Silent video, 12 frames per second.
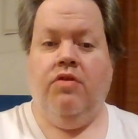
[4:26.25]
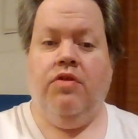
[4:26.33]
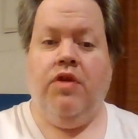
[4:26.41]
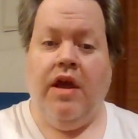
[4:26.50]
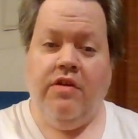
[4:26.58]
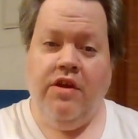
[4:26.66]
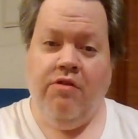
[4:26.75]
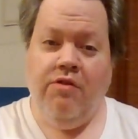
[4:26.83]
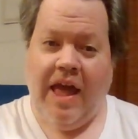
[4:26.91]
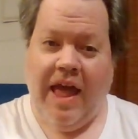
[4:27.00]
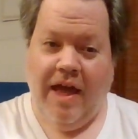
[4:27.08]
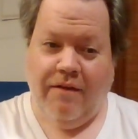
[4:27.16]
There you
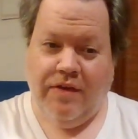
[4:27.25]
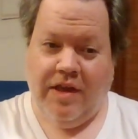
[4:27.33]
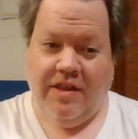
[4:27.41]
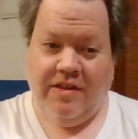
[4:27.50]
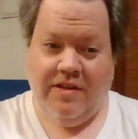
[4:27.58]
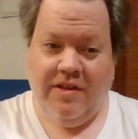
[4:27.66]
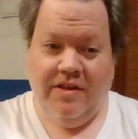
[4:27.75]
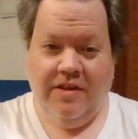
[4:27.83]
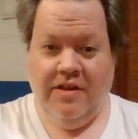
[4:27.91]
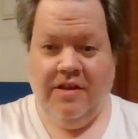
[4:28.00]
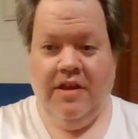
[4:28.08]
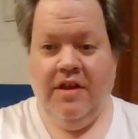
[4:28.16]
have it.
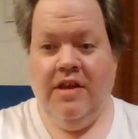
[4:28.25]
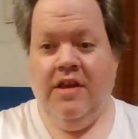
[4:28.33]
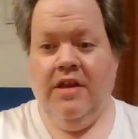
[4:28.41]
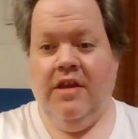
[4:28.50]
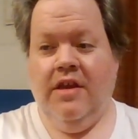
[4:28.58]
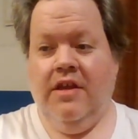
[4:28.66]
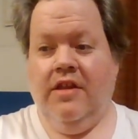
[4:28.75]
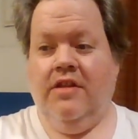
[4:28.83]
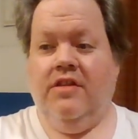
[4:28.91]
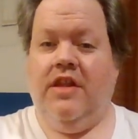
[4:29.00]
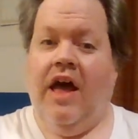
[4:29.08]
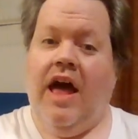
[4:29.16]

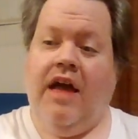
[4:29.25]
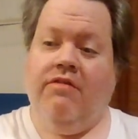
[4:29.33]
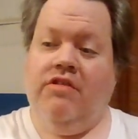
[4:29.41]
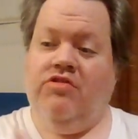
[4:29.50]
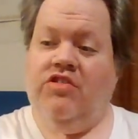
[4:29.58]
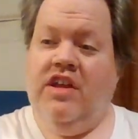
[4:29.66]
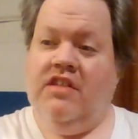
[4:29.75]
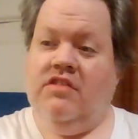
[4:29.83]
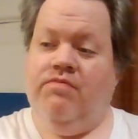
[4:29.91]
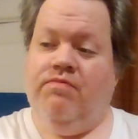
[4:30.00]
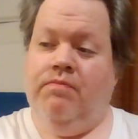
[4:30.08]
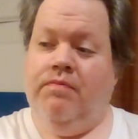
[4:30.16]
The Irish
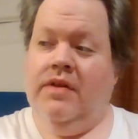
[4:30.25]
dance